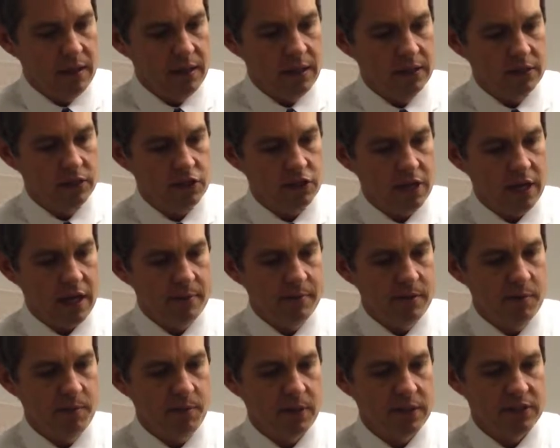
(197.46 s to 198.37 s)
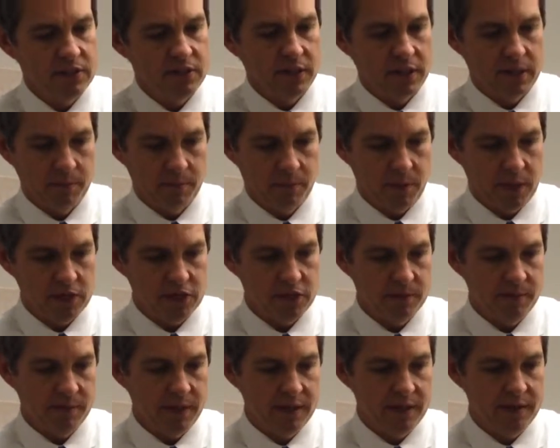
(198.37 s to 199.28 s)
Each time you press the
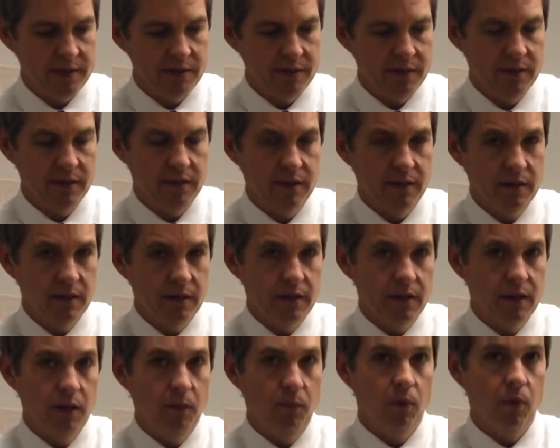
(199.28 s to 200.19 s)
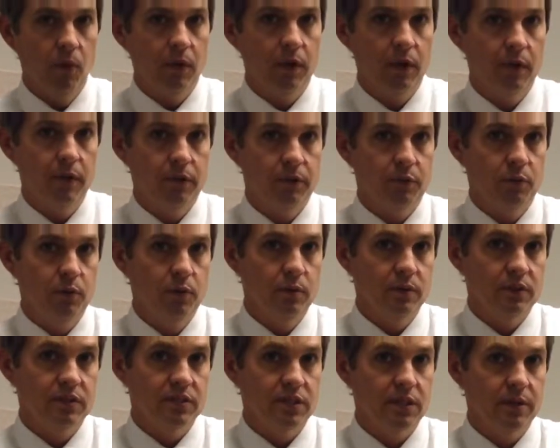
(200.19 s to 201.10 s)
compression button, it will go
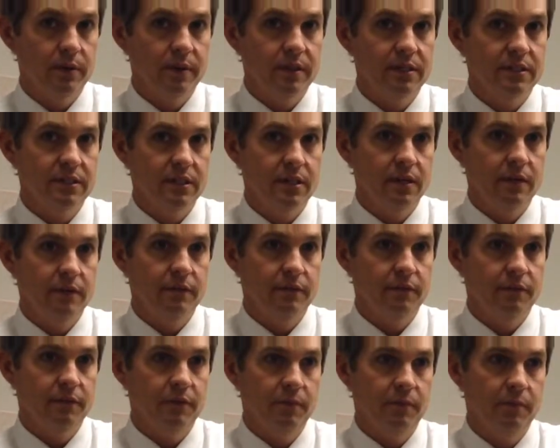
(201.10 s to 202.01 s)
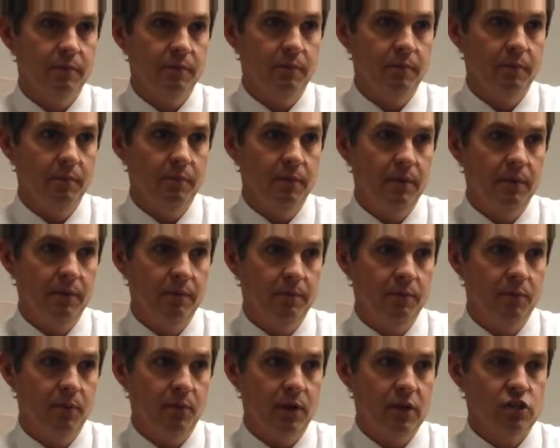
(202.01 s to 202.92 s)
through a series of
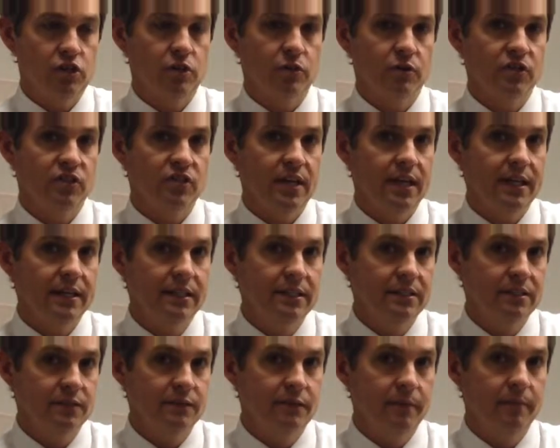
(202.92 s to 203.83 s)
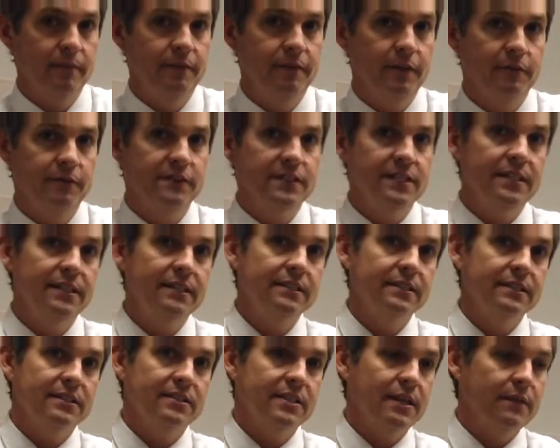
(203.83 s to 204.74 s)
pressure settings from
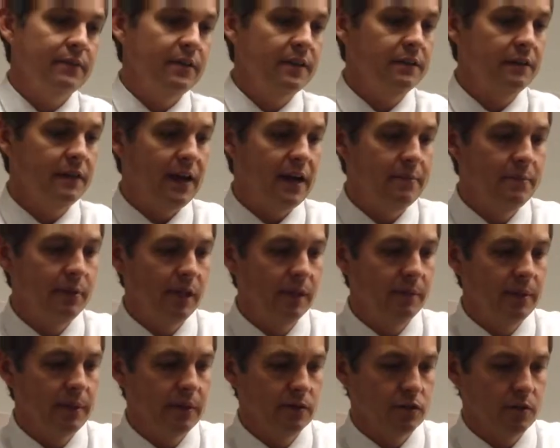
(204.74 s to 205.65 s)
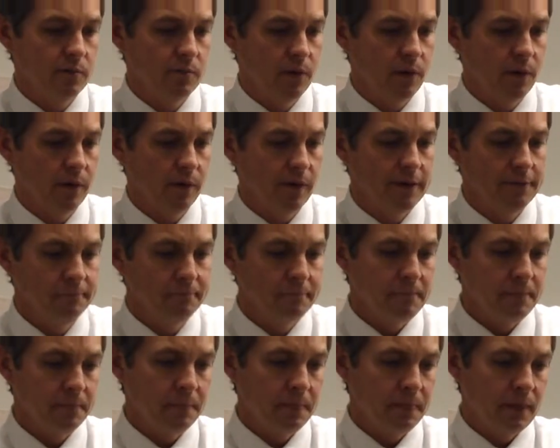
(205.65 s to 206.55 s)
15 to 75 millimeters of mercury.
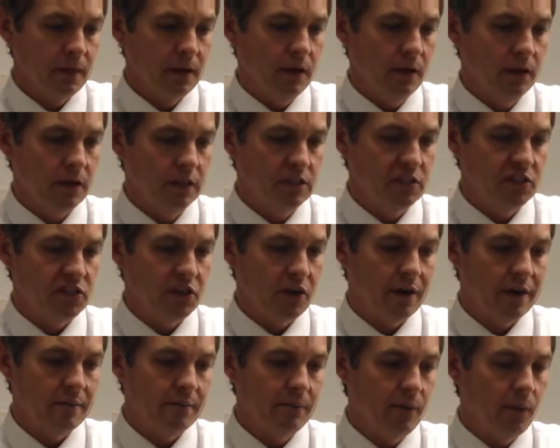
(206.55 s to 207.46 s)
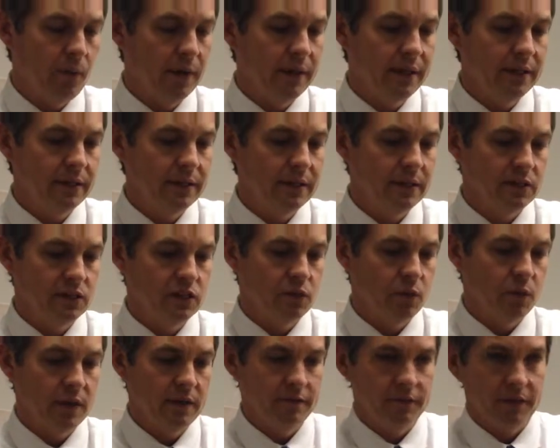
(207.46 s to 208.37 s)
A good starting point is
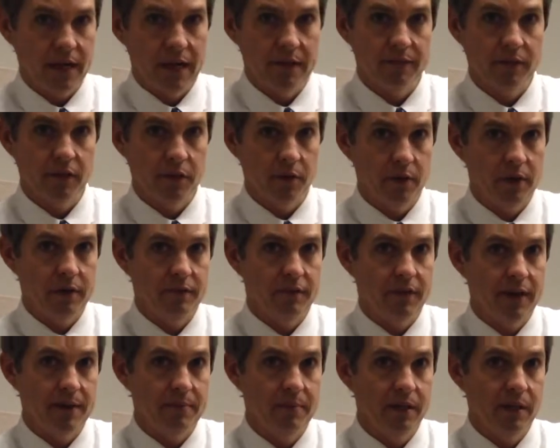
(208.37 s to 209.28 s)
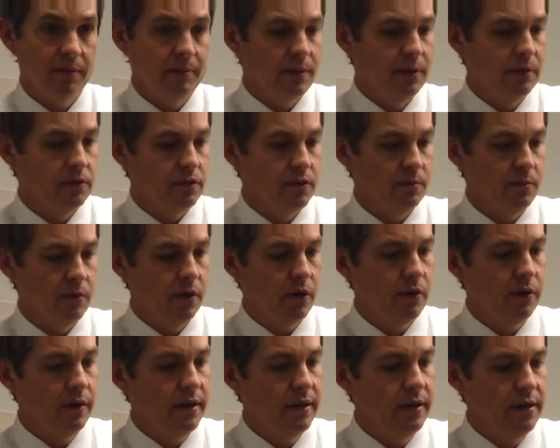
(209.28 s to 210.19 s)
25 to 35 millimeters of
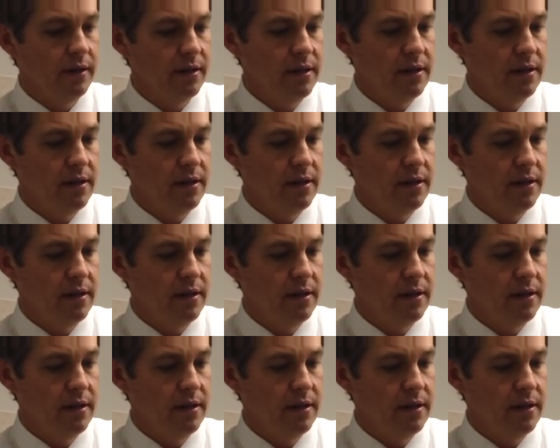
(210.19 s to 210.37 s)
mercury,